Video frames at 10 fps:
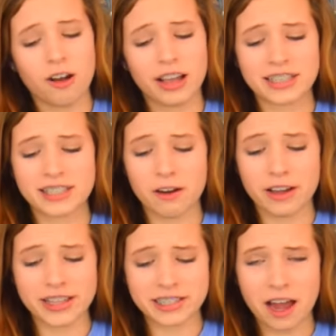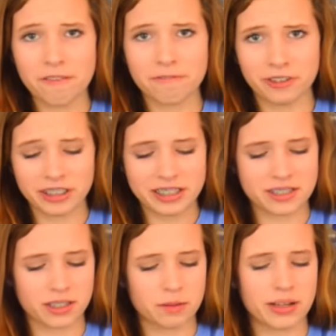Okay, so it's not fully
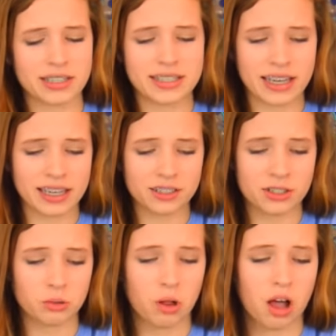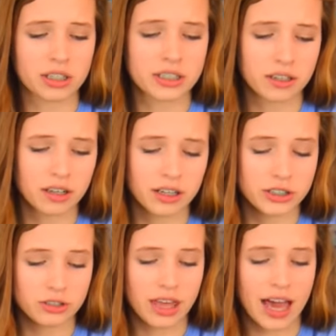stirred, but it's taking too long to
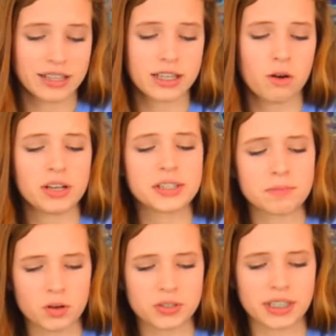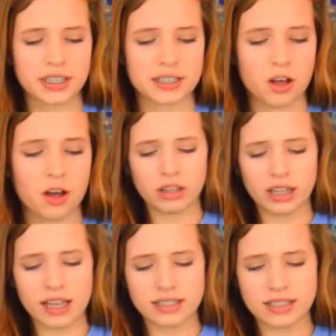do that, so it's mostly dissolved.
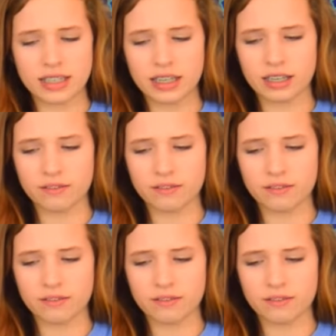Let's see